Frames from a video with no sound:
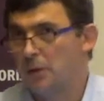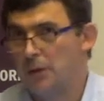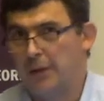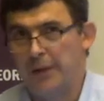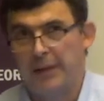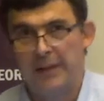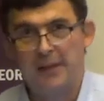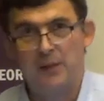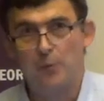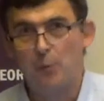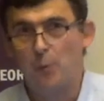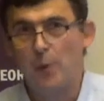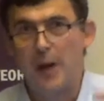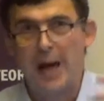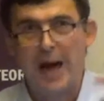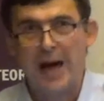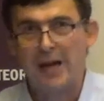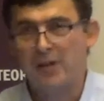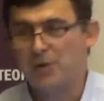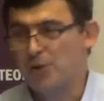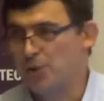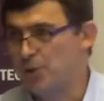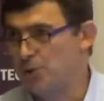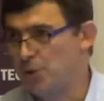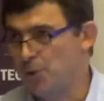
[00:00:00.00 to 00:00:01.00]
in
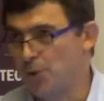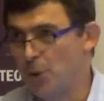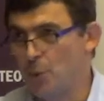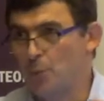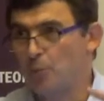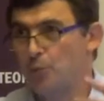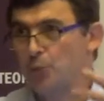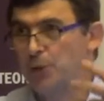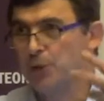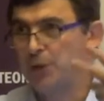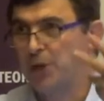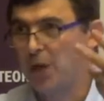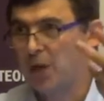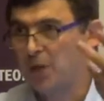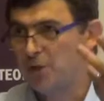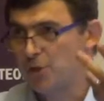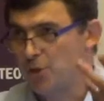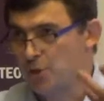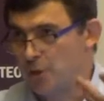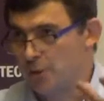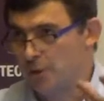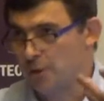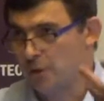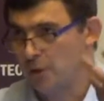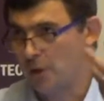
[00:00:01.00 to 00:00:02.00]
reaction to the
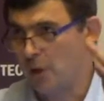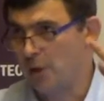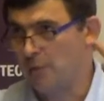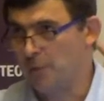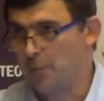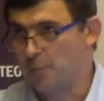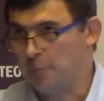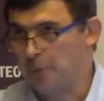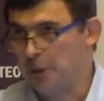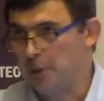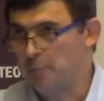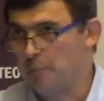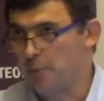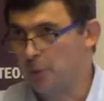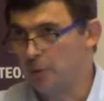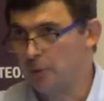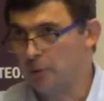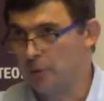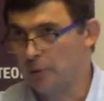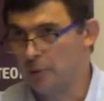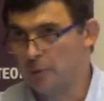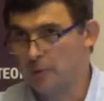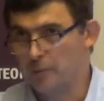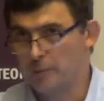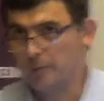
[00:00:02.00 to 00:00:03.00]
production of a people
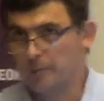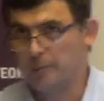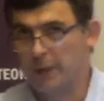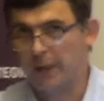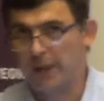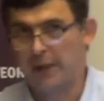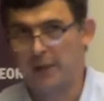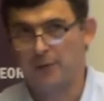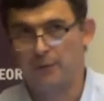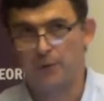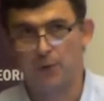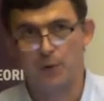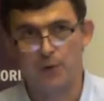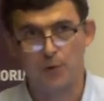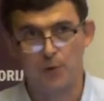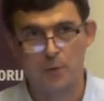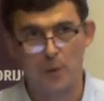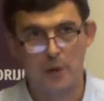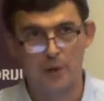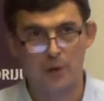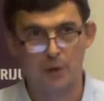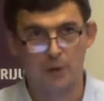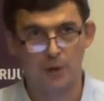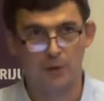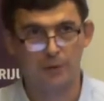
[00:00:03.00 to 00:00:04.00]
by François
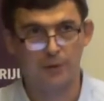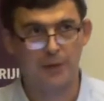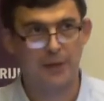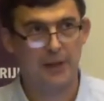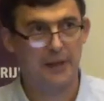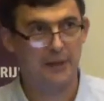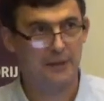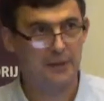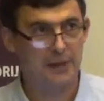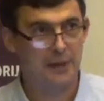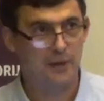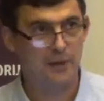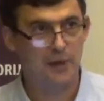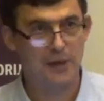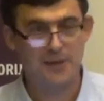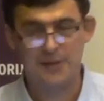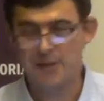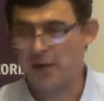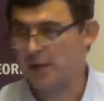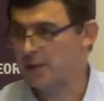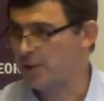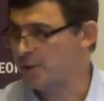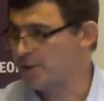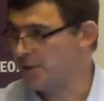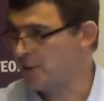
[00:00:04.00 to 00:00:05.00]
Hollande and Nicolas
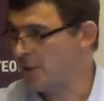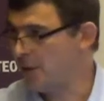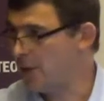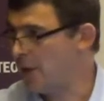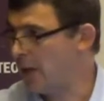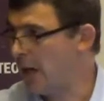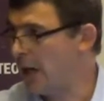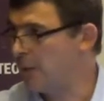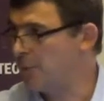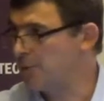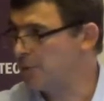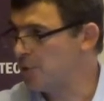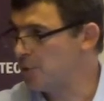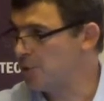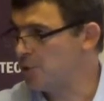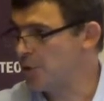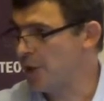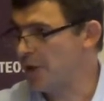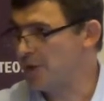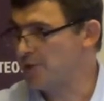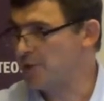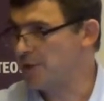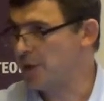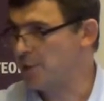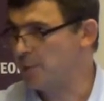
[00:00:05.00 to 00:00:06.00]
Sarkozy, I would
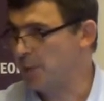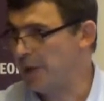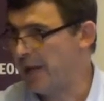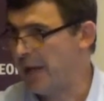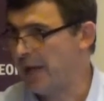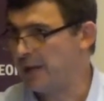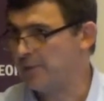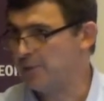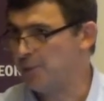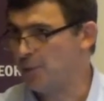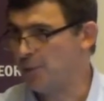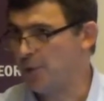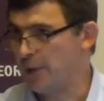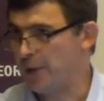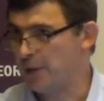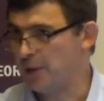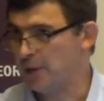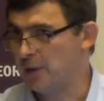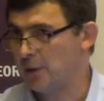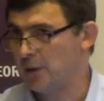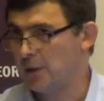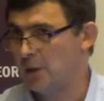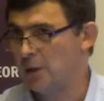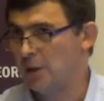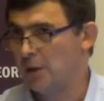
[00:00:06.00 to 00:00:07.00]
suggest that we have to think
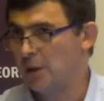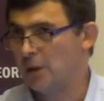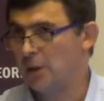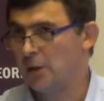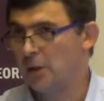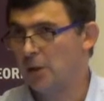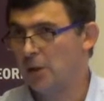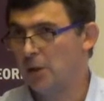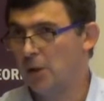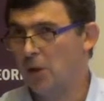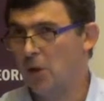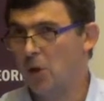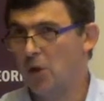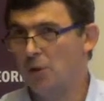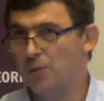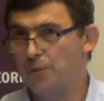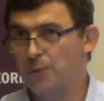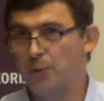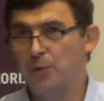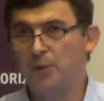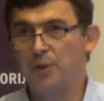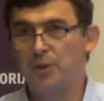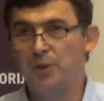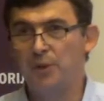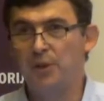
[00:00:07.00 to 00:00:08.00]
of
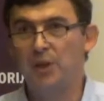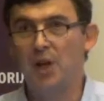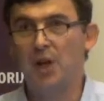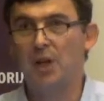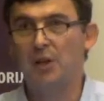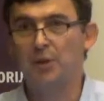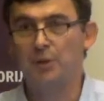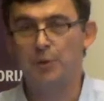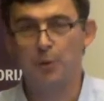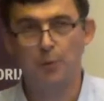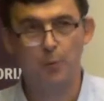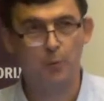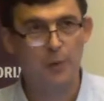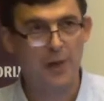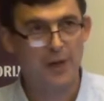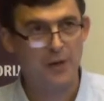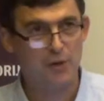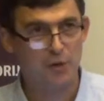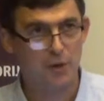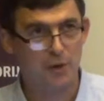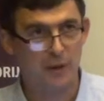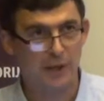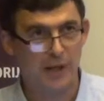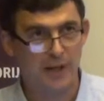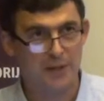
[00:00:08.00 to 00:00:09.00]

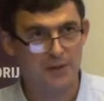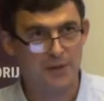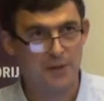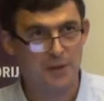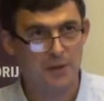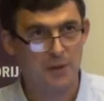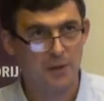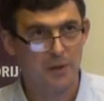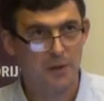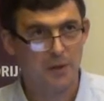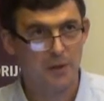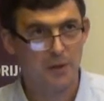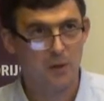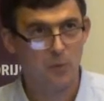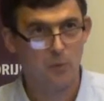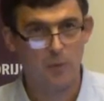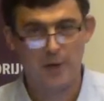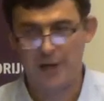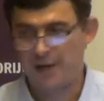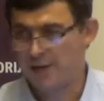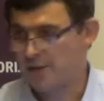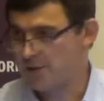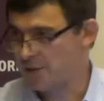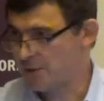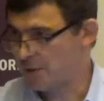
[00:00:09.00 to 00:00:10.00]
non-racialized
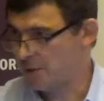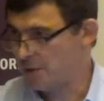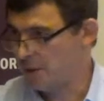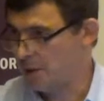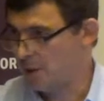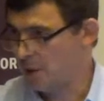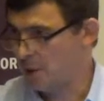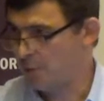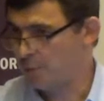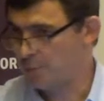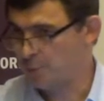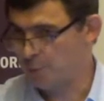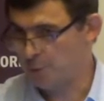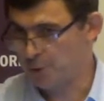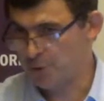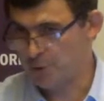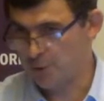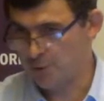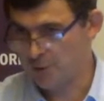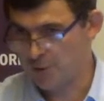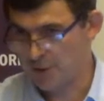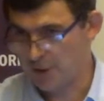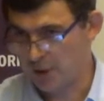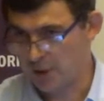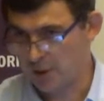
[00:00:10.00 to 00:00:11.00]
ways of
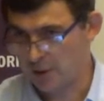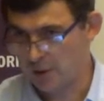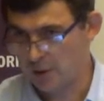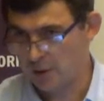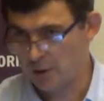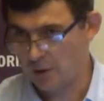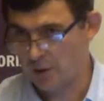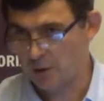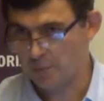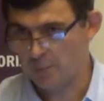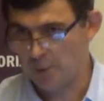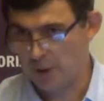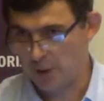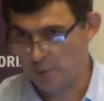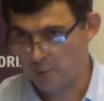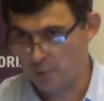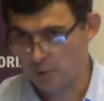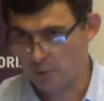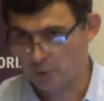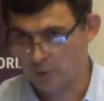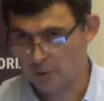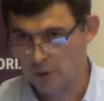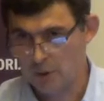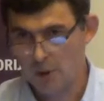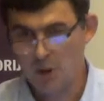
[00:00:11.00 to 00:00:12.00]
producing a
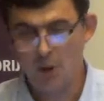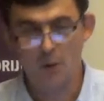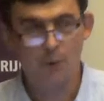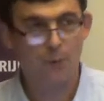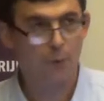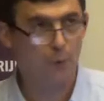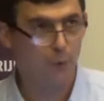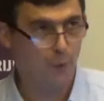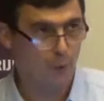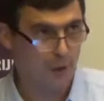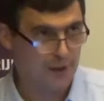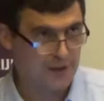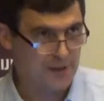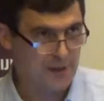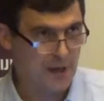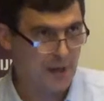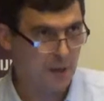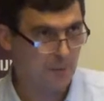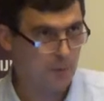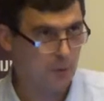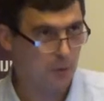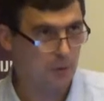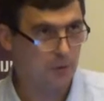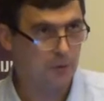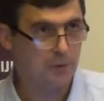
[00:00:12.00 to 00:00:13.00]
people. For
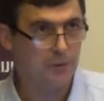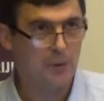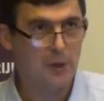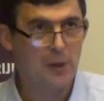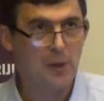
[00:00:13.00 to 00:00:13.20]
example,